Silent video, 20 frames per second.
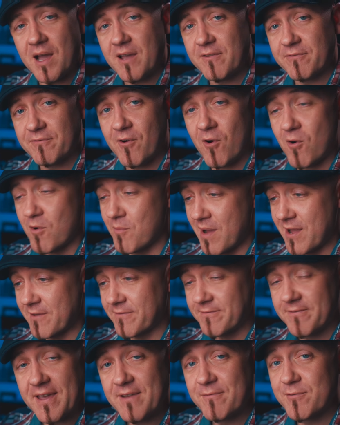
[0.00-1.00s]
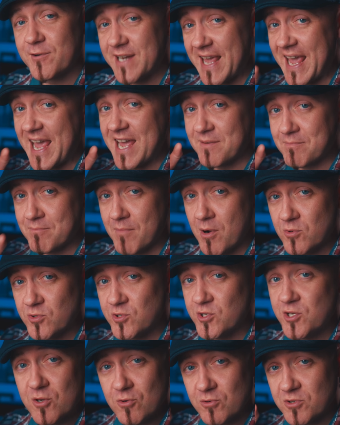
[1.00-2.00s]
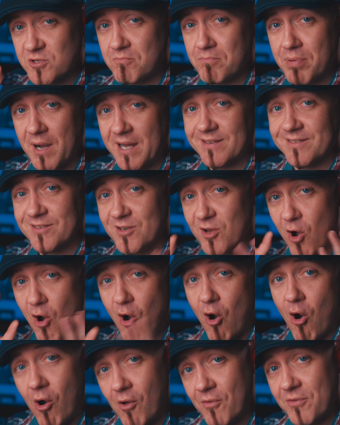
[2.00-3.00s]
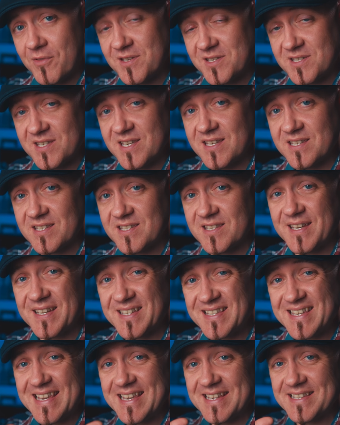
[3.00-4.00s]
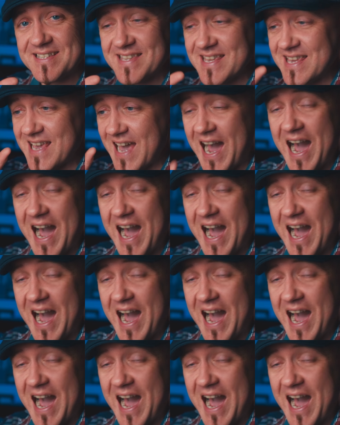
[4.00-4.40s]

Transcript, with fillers: By far, my favorite and most used button on the Z six is the